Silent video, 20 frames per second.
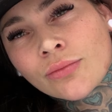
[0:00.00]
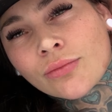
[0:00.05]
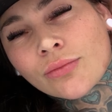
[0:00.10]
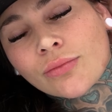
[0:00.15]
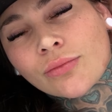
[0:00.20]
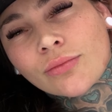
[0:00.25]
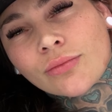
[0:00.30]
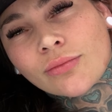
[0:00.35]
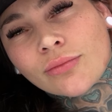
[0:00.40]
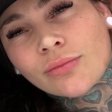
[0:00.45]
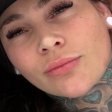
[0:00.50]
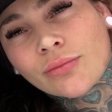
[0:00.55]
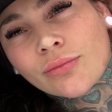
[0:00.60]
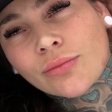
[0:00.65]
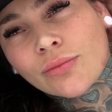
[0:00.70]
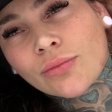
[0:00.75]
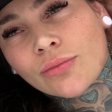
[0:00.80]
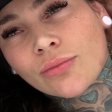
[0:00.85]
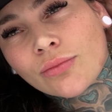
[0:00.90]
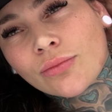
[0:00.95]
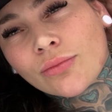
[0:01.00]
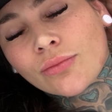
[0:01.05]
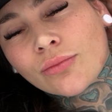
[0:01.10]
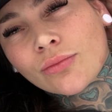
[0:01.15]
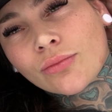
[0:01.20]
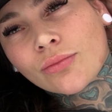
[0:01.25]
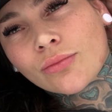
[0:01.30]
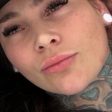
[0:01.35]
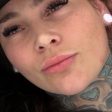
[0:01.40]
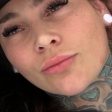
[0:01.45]

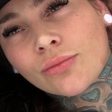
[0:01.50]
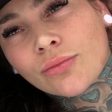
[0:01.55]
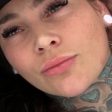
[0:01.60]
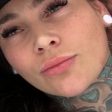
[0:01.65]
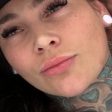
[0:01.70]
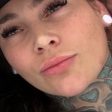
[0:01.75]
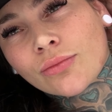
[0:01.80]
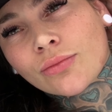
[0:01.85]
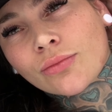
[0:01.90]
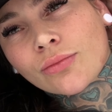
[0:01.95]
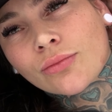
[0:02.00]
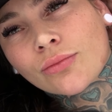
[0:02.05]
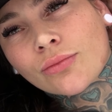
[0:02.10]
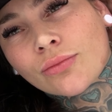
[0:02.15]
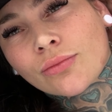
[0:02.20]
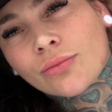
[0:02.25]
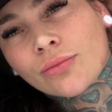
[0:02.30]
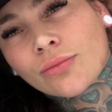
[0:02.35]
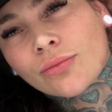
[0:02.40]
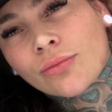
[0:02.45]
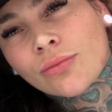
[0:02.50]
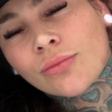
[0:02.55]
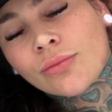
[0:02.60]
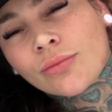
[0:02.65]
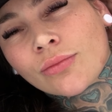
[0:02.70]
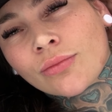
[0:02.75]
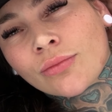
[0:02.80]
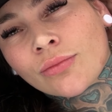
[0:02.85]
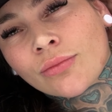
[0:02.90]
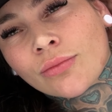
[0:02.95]

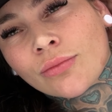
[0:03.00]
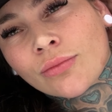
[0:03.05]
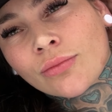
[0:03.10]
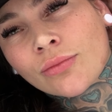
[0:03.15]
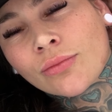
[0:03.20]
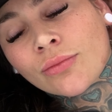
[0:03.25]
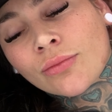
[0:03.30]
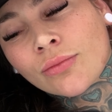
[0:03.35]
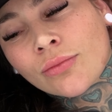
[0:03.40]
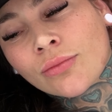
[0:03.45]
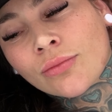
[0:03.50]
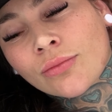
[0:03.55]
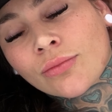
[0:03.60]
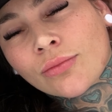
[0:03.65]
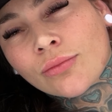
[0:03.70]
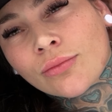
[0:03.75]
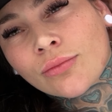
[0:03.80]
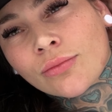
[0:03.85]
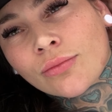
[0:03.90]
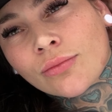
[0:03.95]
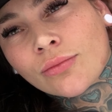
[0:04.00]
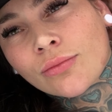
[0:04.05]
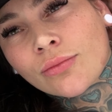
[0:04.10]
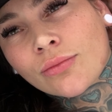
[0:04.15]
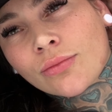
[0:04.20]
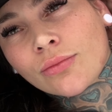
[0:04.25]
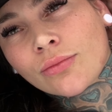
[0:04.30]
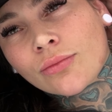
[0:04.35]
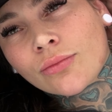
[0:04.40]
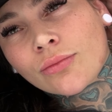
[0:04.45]

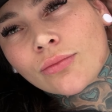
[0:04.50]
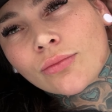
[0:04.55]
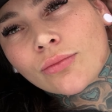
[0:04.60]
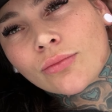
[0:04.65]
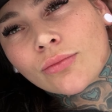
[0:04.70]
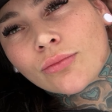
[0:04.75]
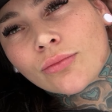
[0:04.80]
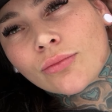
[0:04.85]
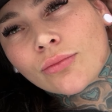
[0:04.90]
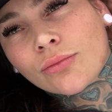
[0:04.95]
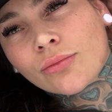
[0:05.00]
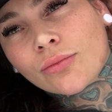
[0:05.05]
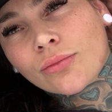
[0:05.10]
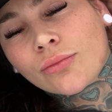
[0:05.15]
(silent)